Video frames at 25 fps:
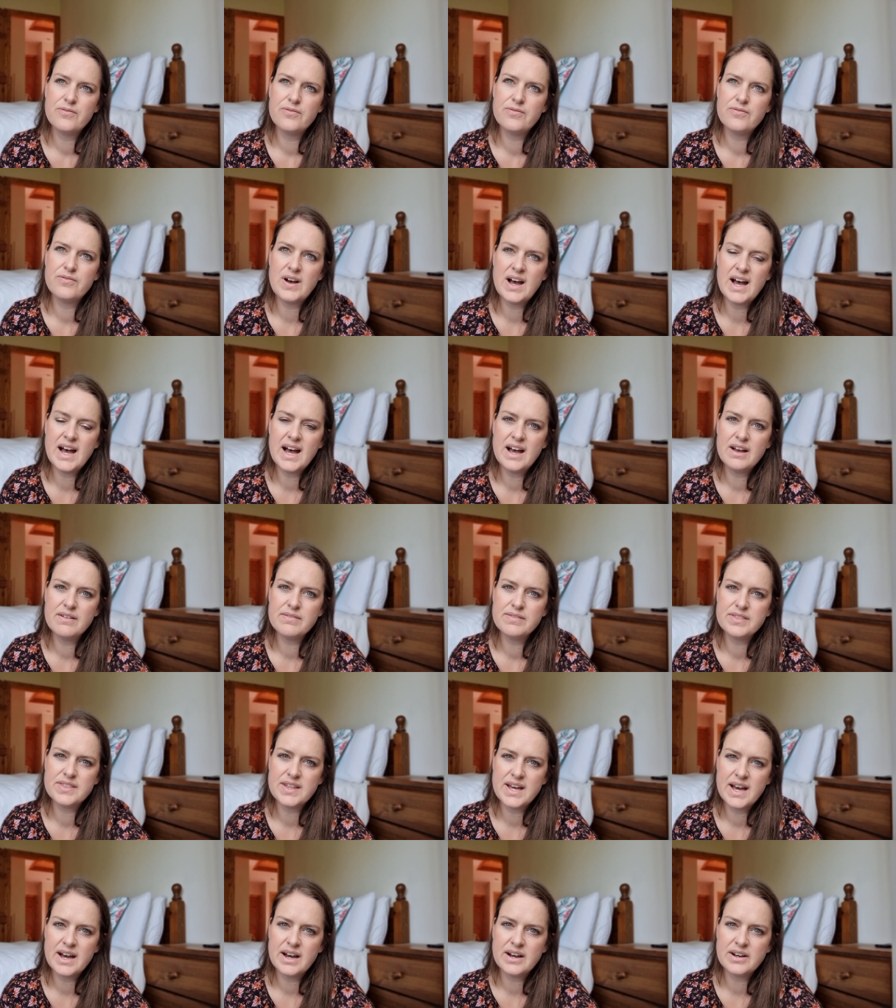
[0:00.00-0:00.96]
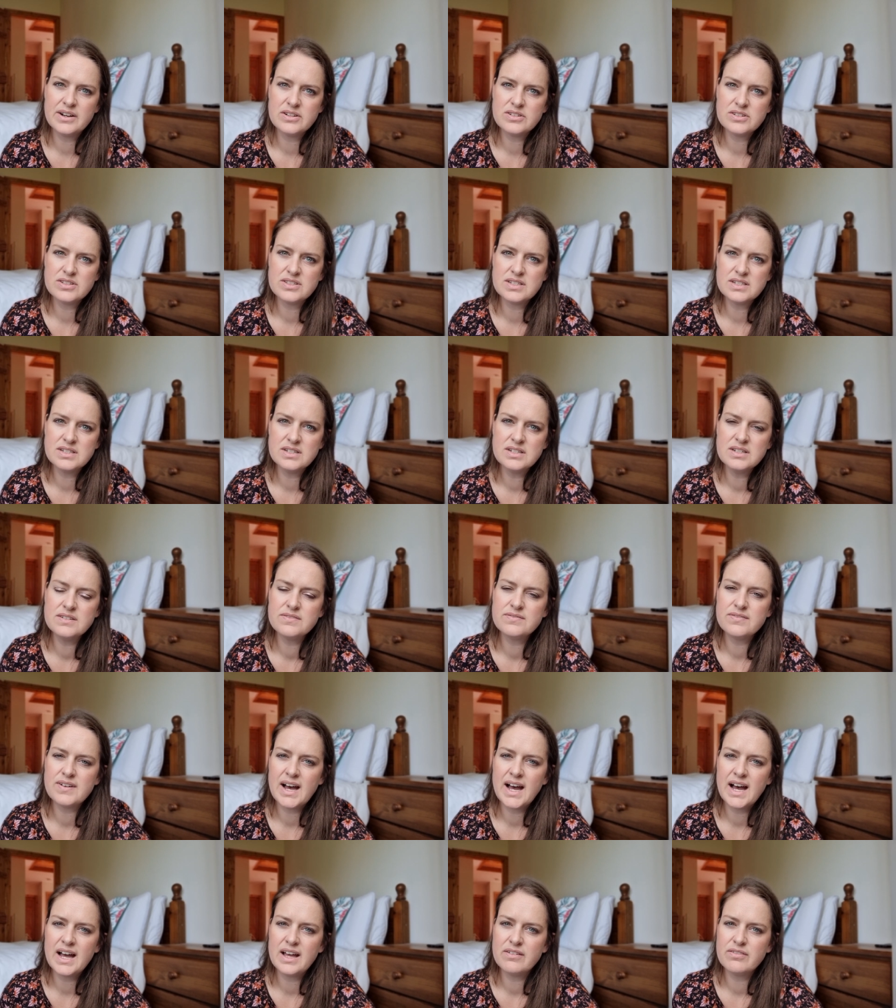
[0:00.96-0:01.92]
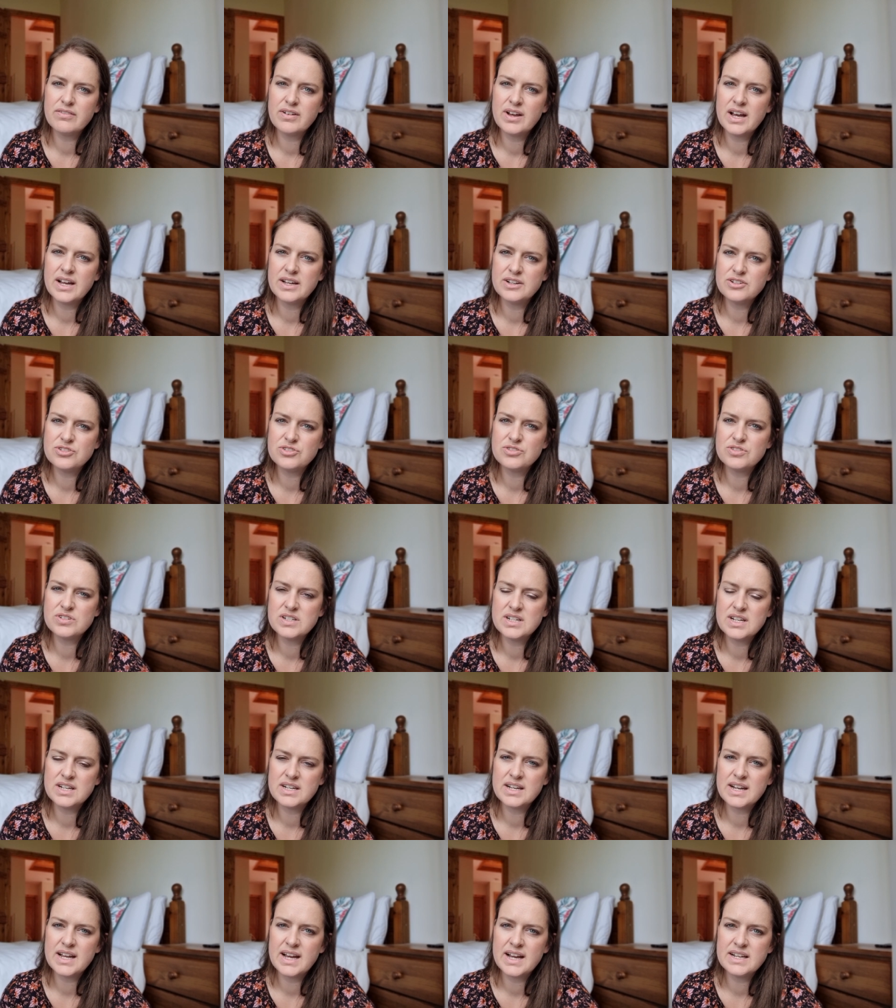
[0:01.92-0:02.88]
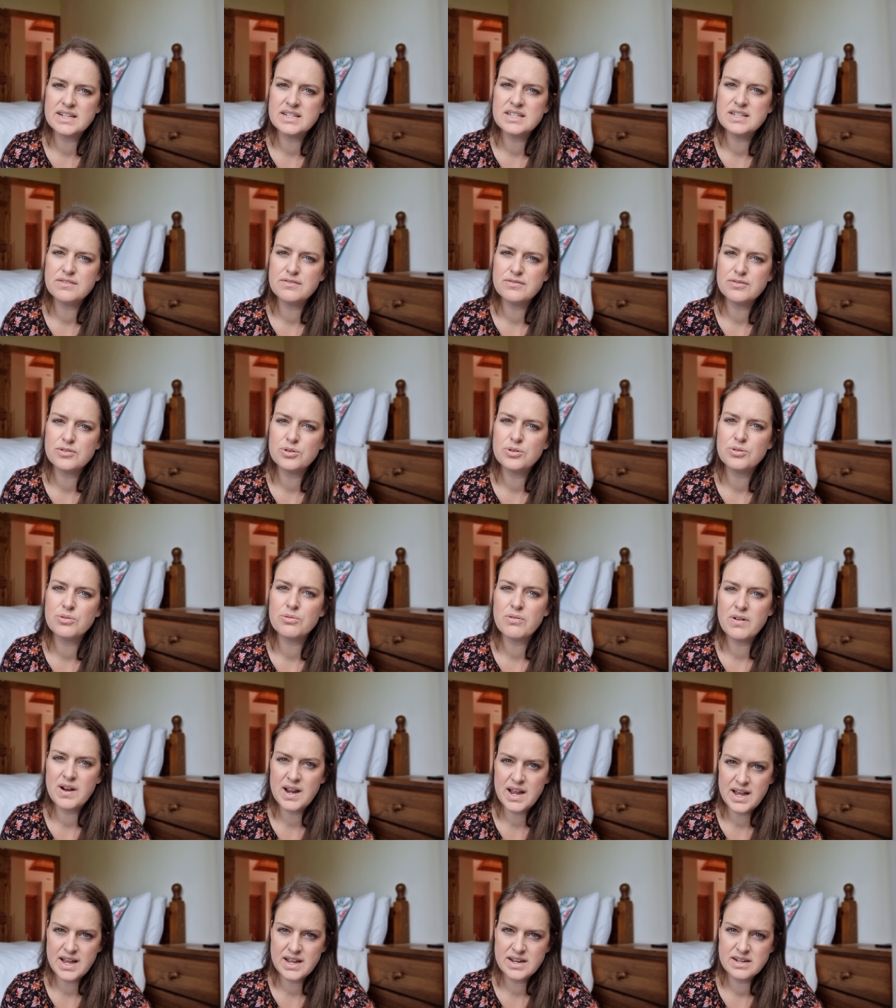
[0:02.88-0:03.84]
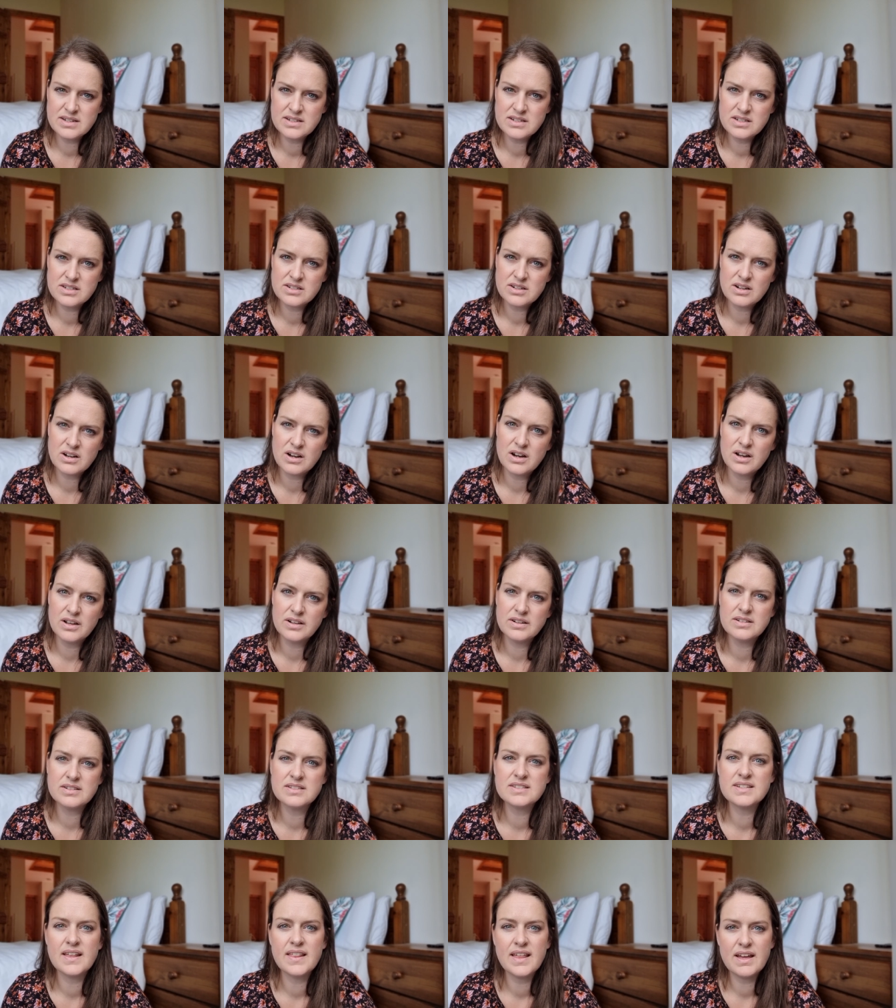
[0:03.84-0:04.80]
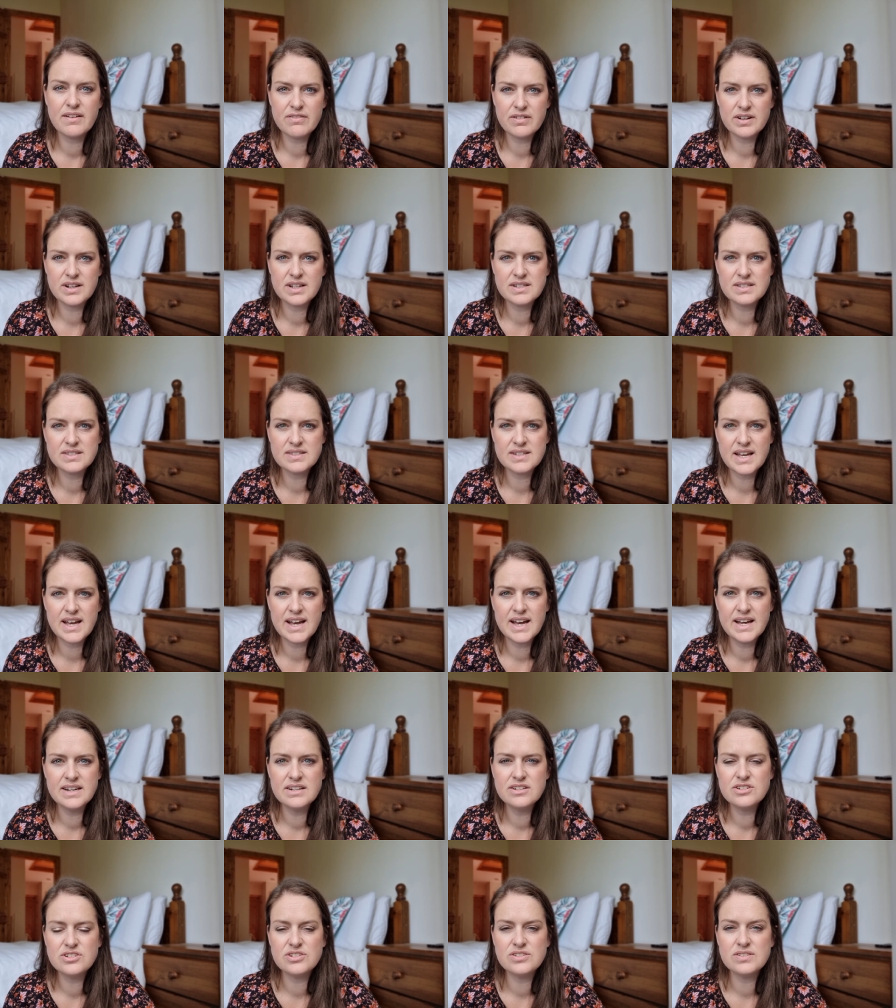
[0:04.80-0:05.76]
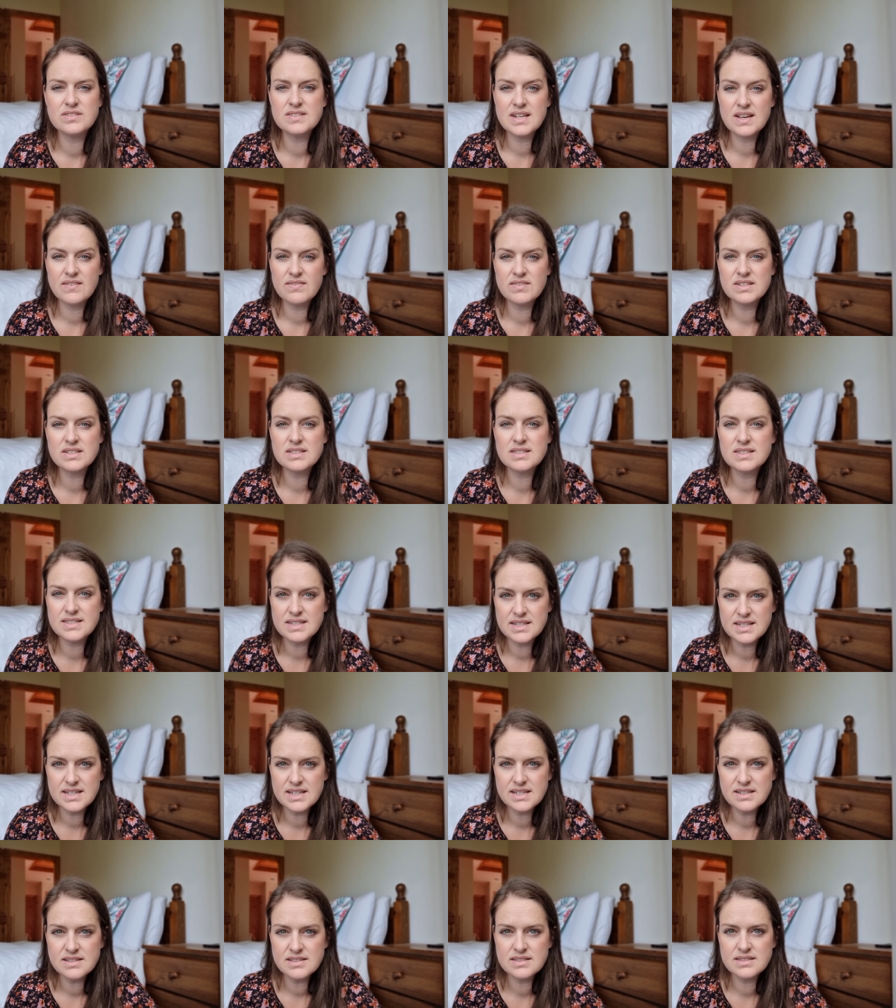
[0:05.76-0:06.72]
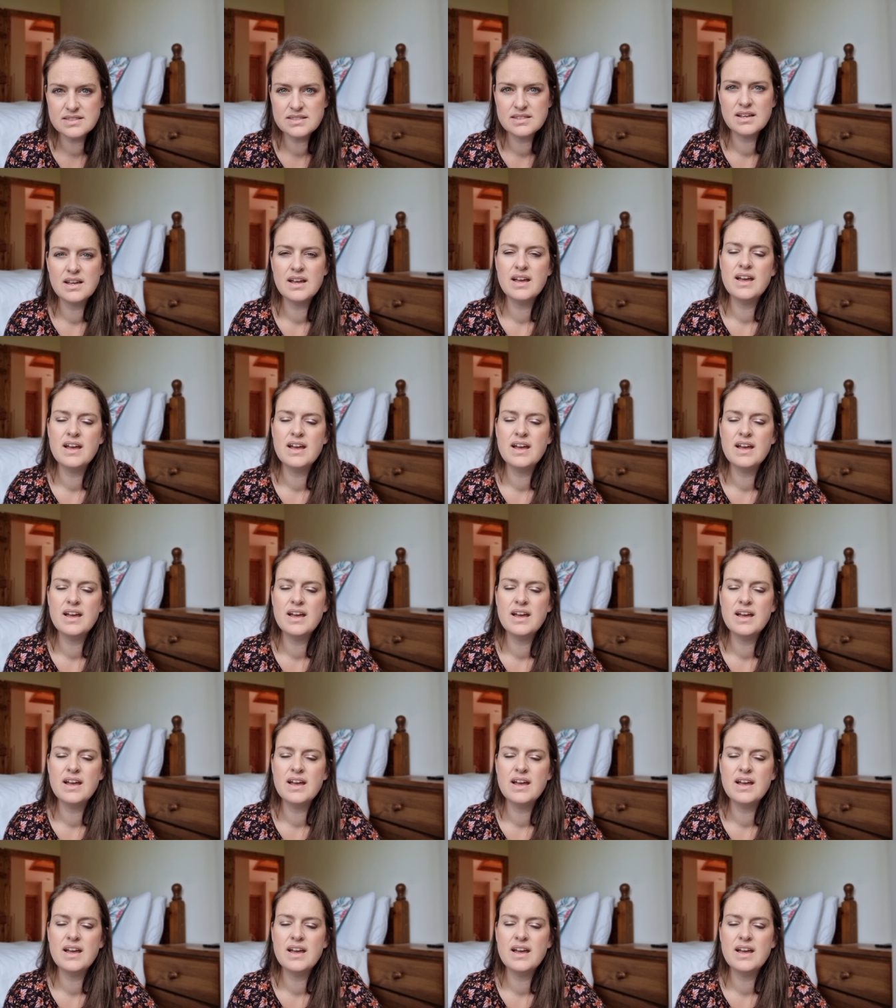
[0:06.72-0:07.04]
5,594 Rand on South Africa side to Seven Seas.